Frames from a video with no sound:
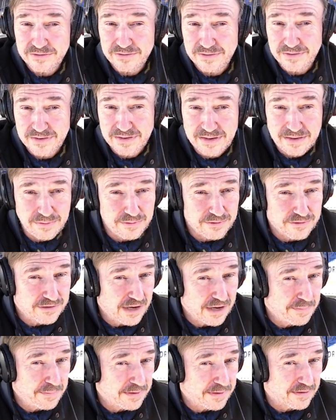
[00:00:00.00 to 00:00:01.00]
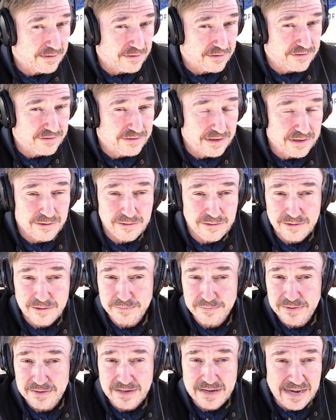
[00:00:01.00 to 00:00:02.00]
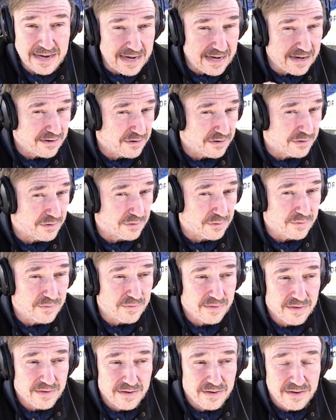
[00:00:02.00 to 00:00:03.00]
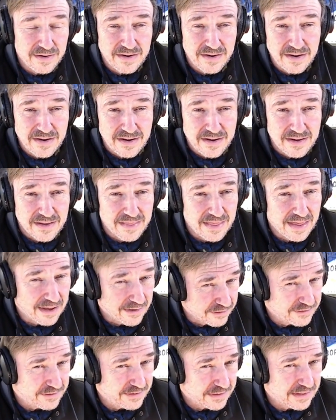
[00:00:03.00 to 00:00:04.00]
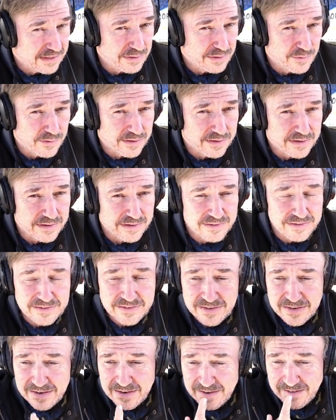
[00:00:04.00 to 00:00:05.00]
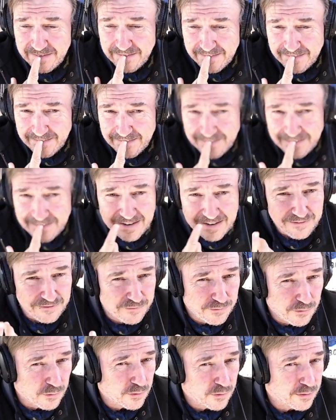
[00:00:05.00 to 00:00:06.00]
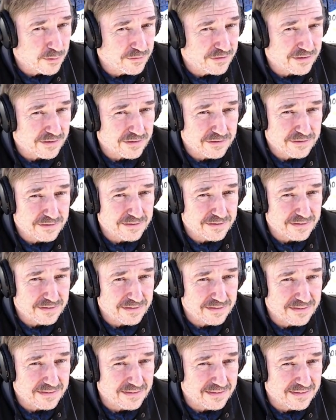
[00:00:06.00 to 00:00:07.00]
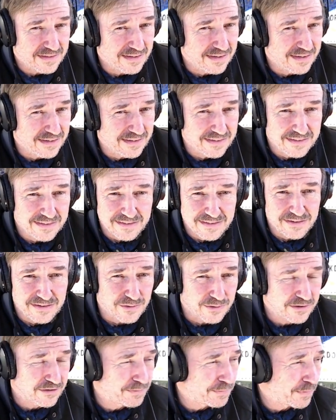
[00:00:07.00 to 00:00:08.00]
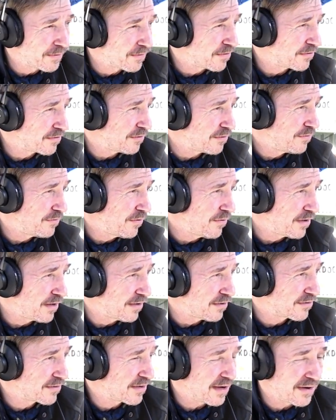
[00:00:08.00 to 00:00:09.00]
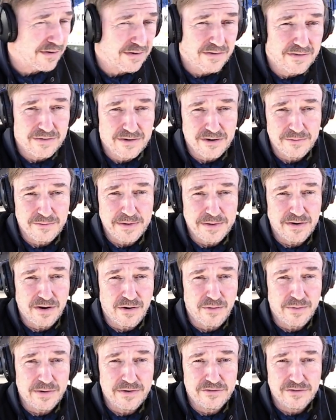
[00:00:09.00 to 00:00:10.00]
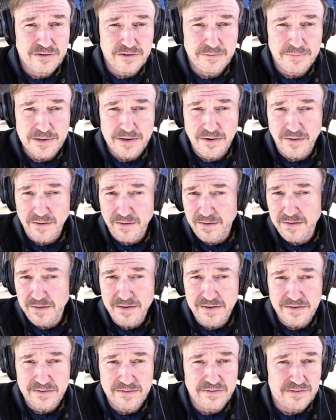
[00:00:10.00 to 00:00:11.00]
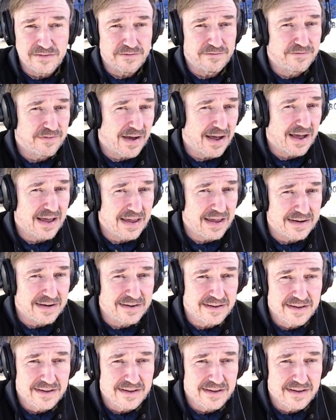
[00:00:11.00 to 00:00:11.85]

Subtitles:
he was keeping it a secret, but he knew how sick he was, informs this, your experience of viewing it. It's kind of going to be always going to be hard to divide